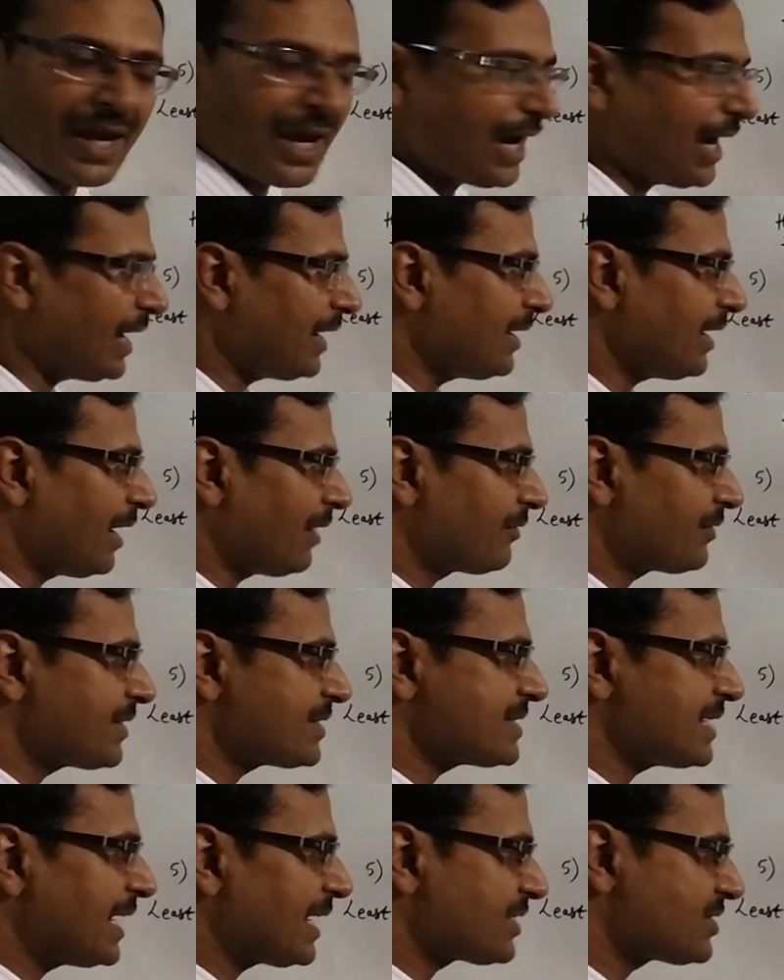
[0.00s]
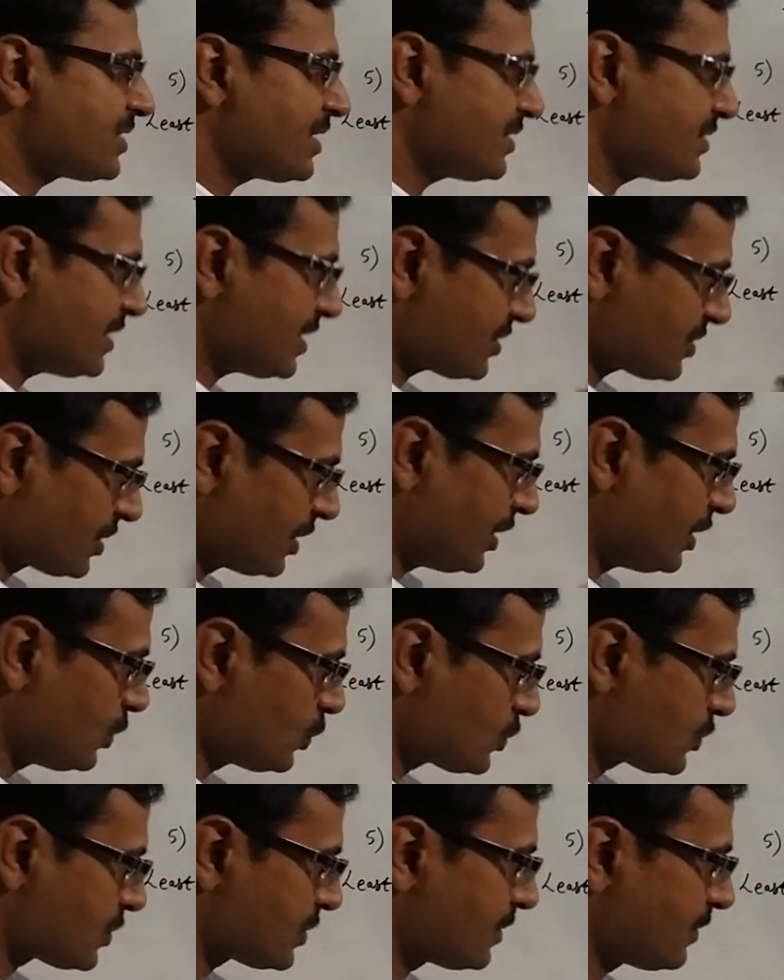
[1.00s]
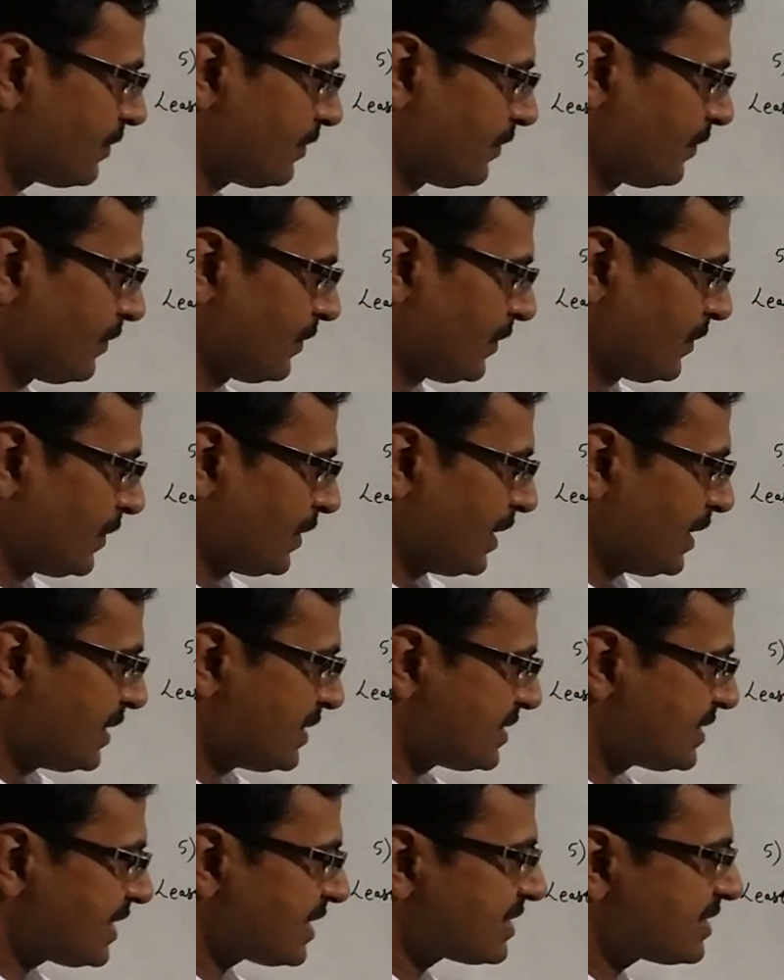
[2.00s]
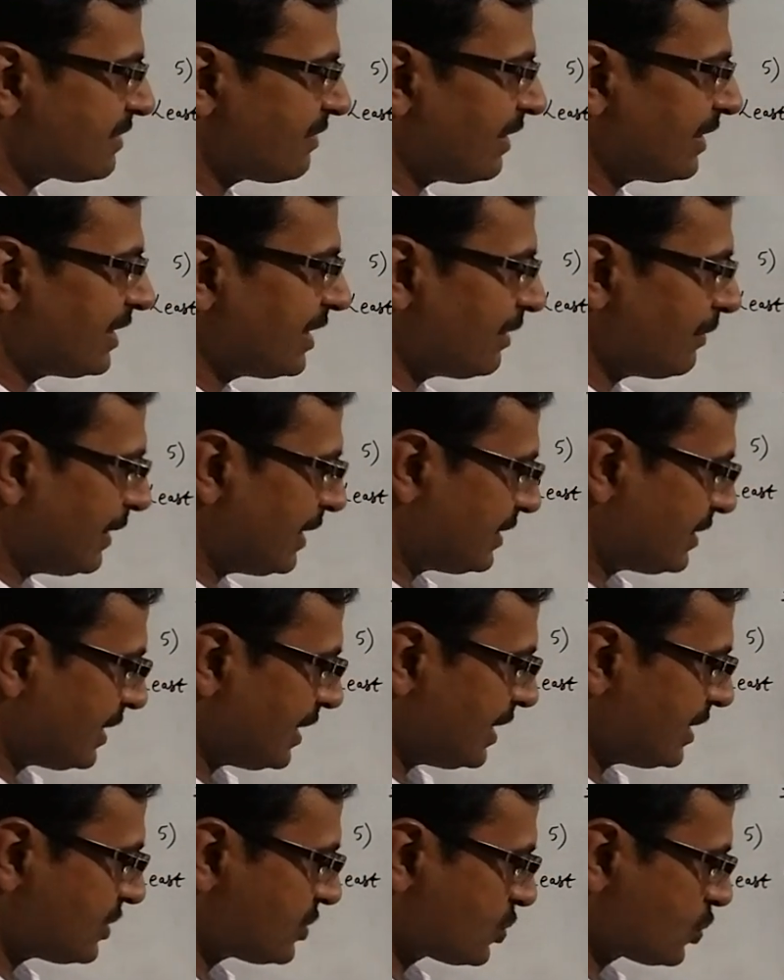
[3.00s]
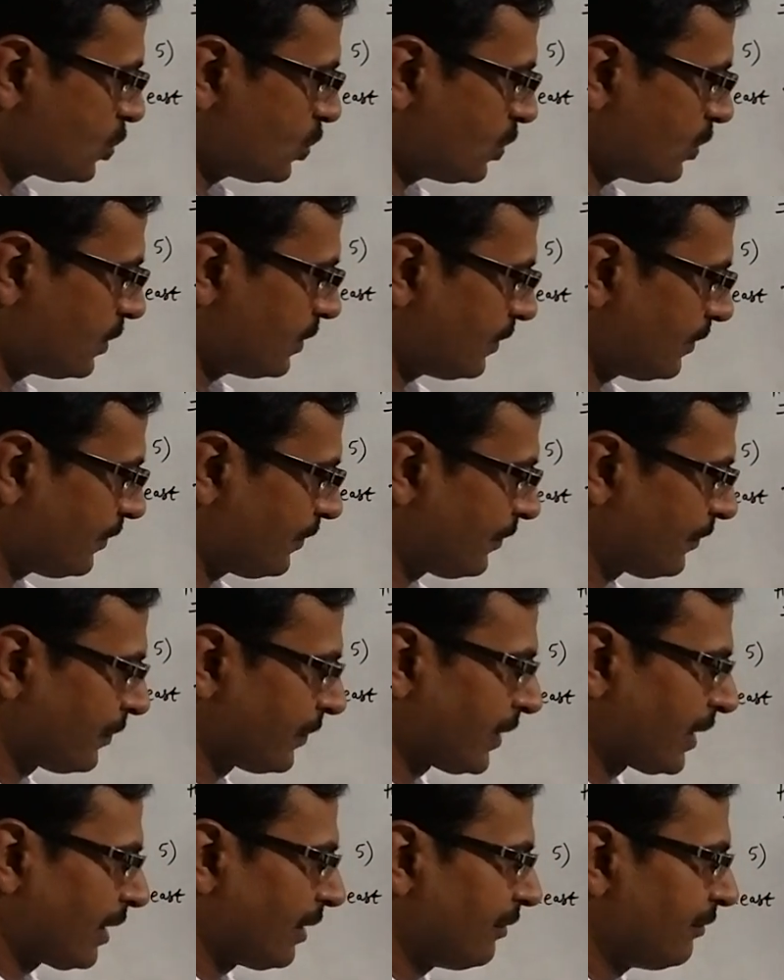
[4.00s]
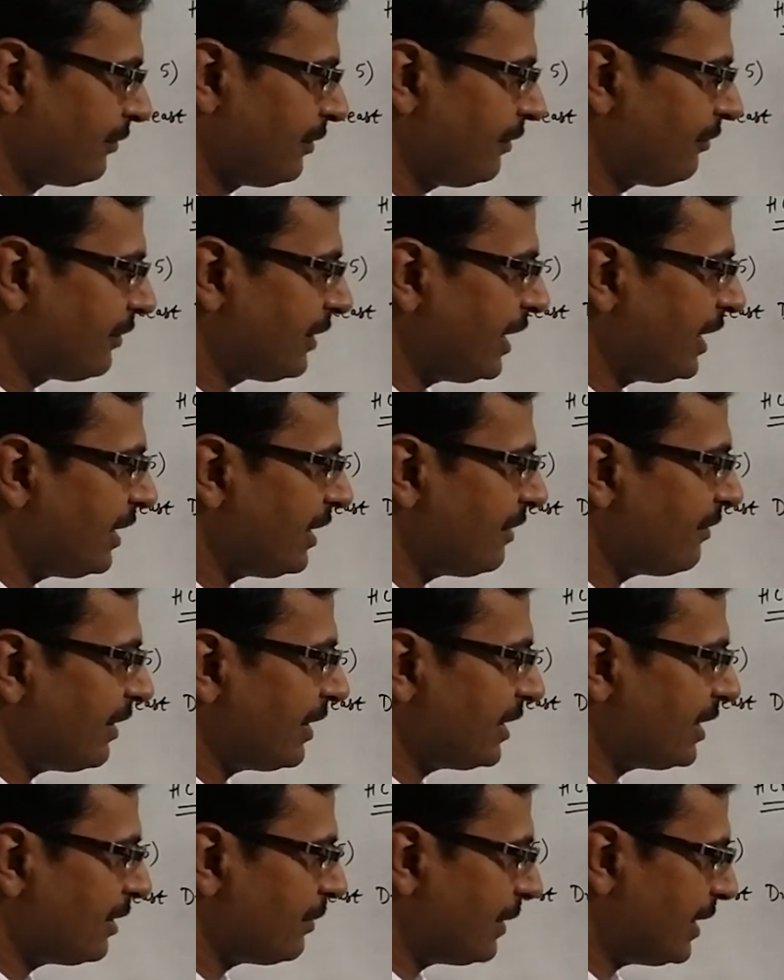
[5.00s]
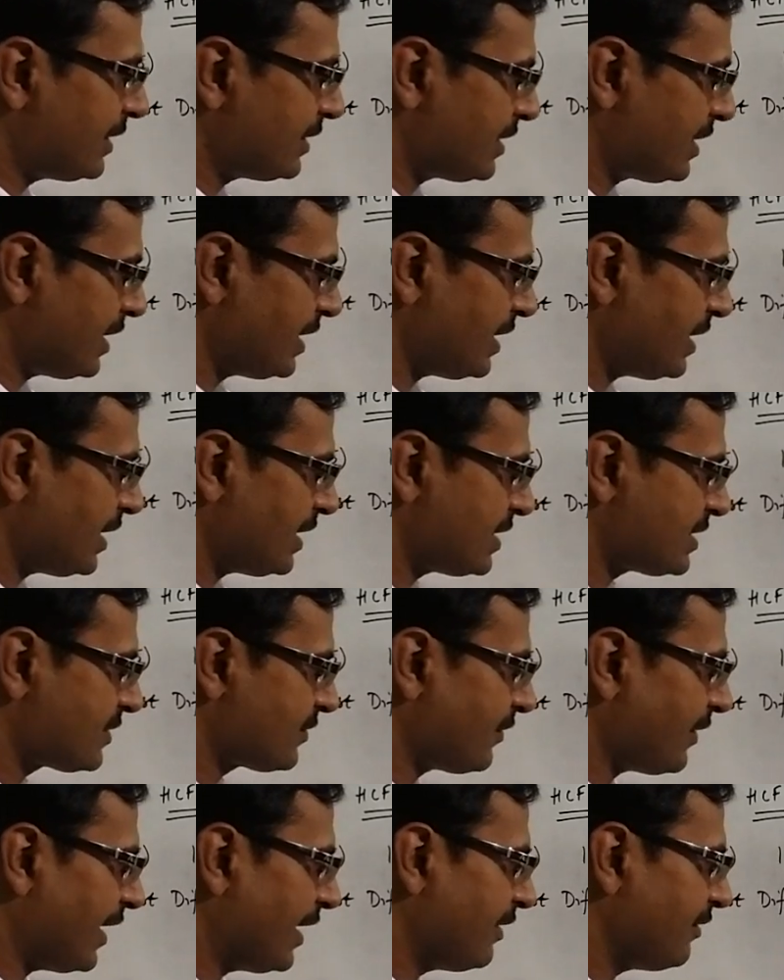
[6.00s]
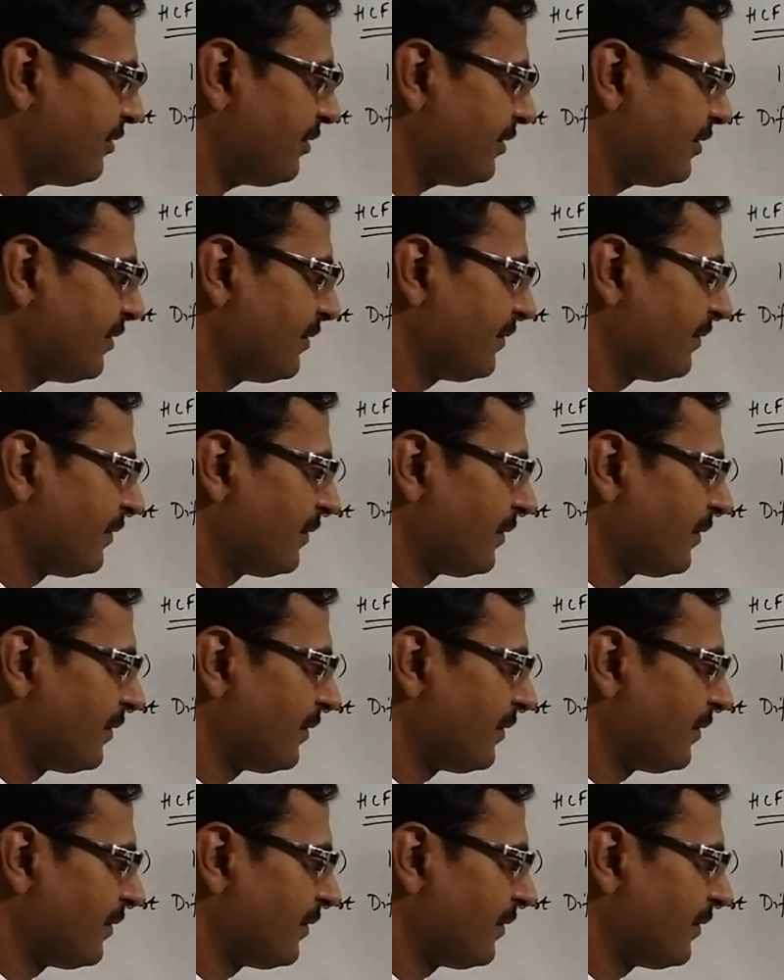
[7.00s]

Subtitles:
And after selection, just reduce. 6 divided by 3 is 2, 15 divided by 3 is 5,